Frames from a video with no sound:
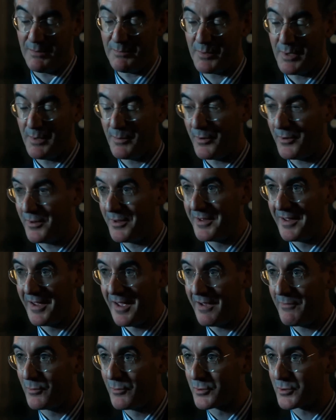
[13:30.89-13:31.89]
People
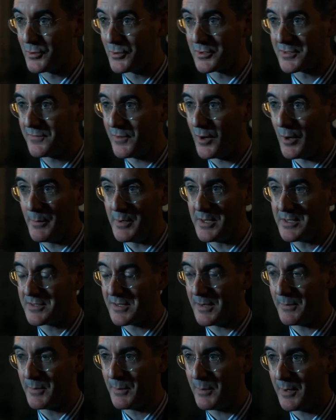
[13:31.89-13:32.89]
have all sorts of hobbies.
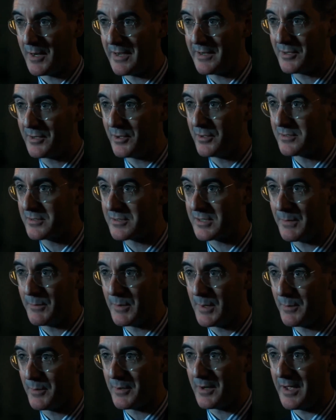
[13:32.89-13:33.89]
Some people like yachts, some
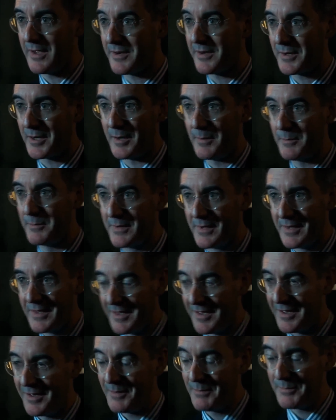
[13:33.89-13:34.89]
people like
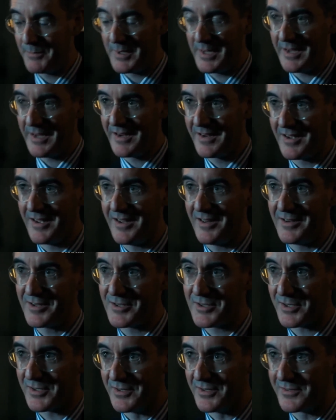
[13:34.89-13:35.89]
being
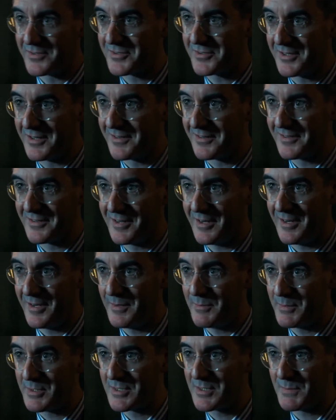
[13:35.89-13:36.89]
litigants, and
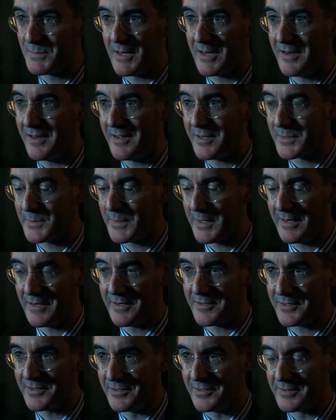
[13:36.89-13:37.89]
clearly Mrs. Miller likes being a
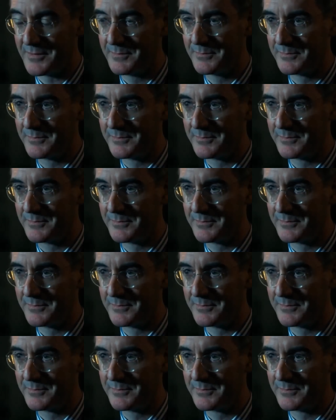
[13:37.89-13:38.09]
litigant.